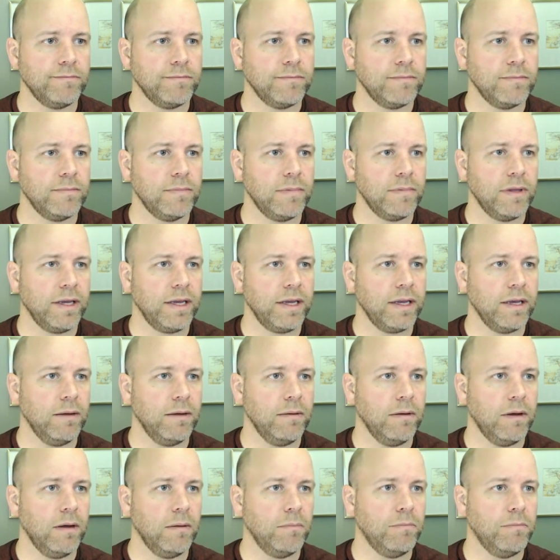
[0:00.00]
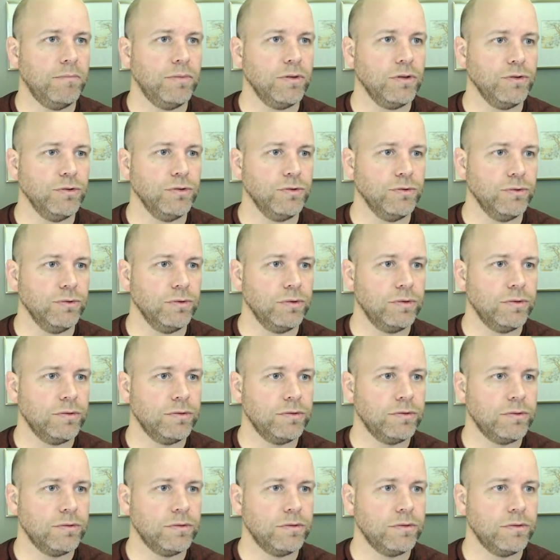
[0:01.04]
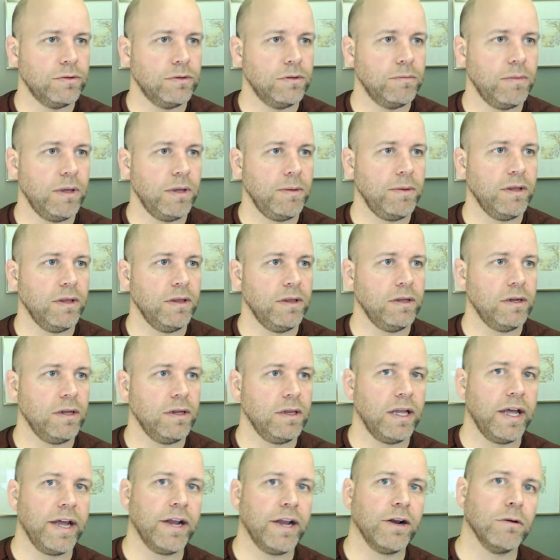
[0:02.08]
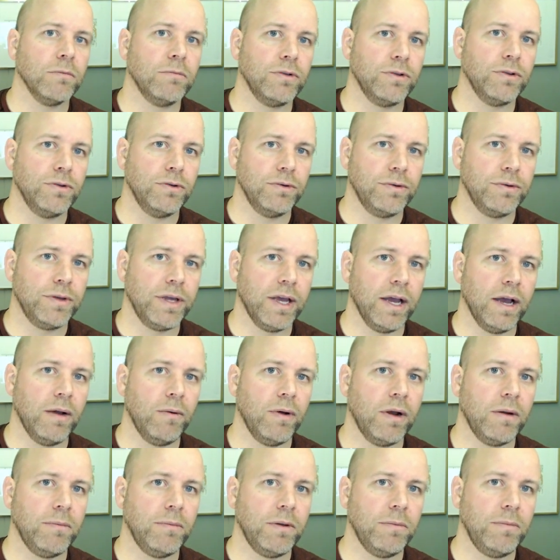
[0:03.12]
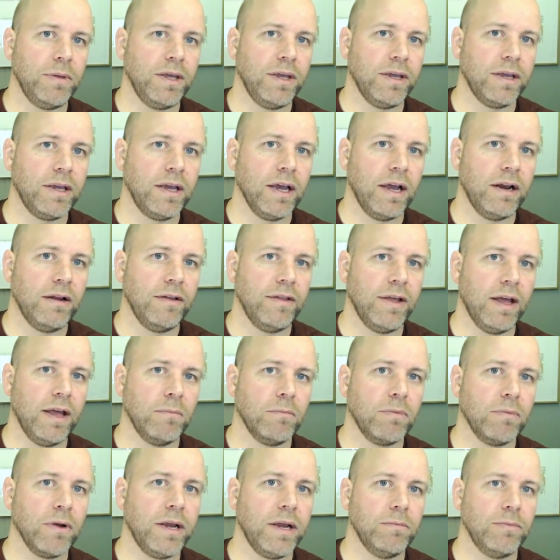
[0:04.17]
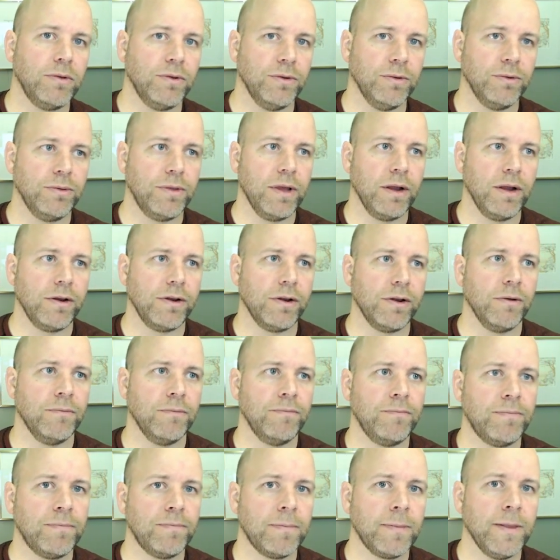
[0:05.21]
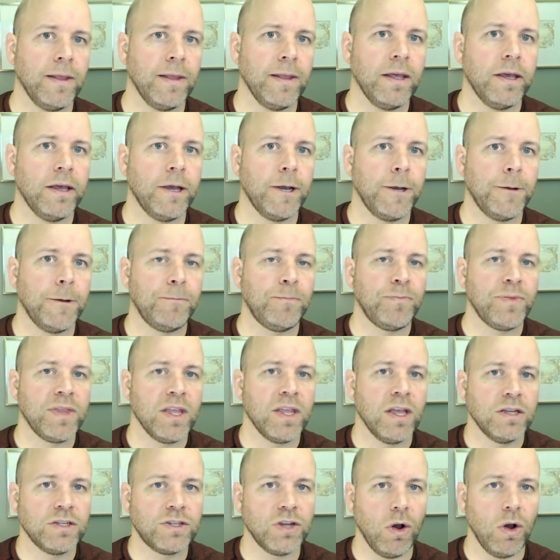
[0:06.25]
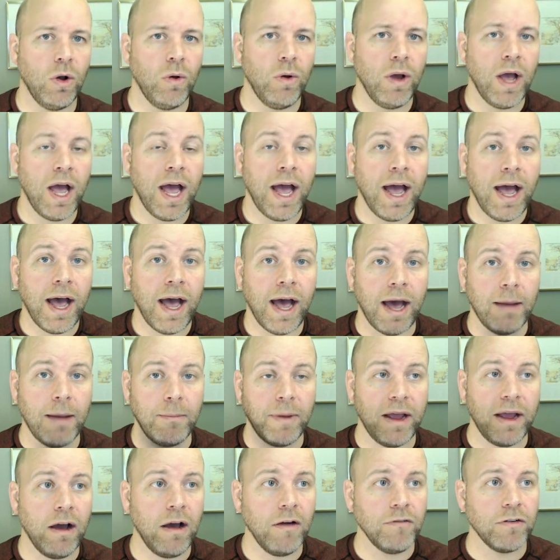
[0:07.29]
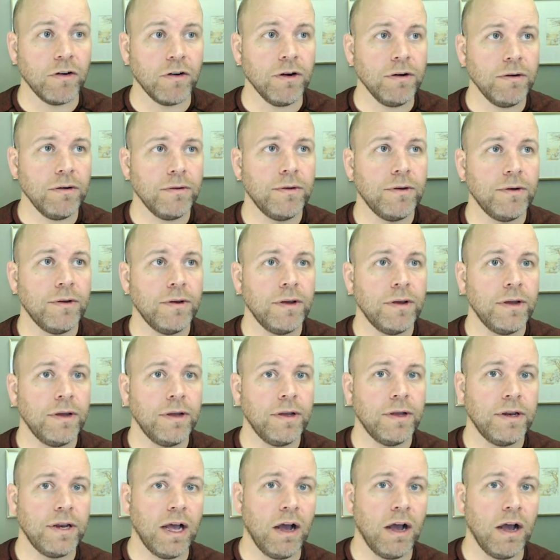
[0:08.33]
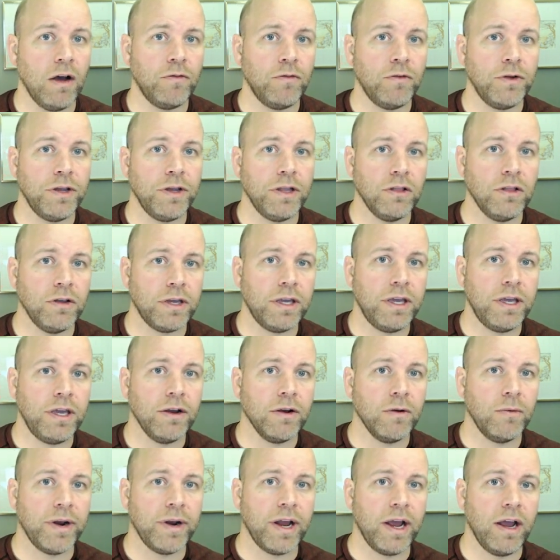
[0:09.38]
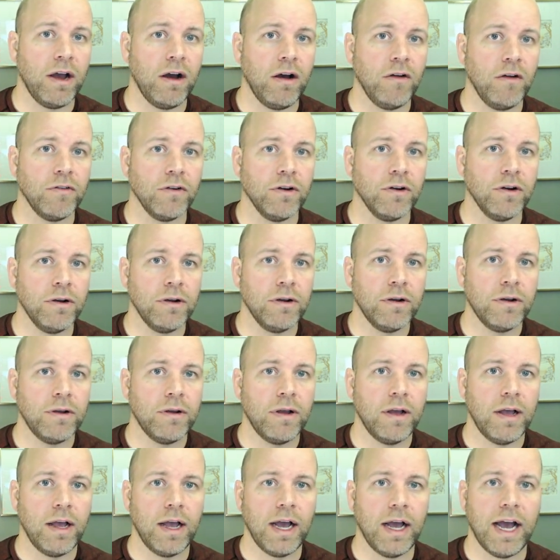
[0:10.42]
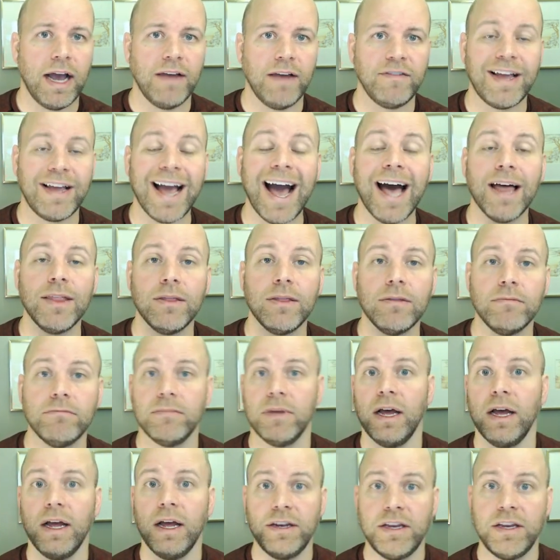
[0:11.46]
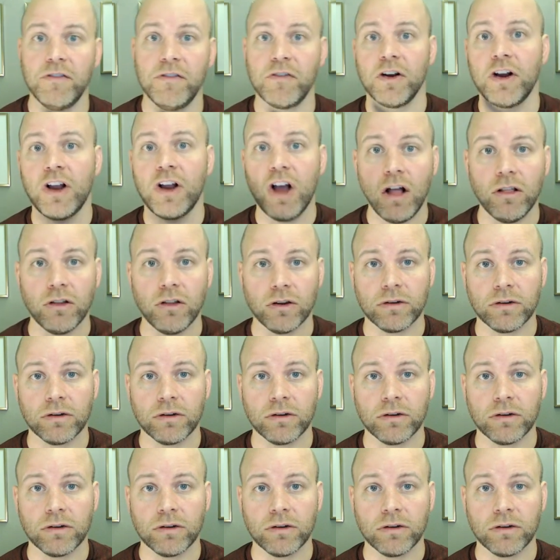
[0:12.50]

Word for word: like a blue, maybe a little lighter blue. Yeah, I want them to be kind of that bright blue. There you go. So on my hover, now if we look here, when I hover, I've got a different color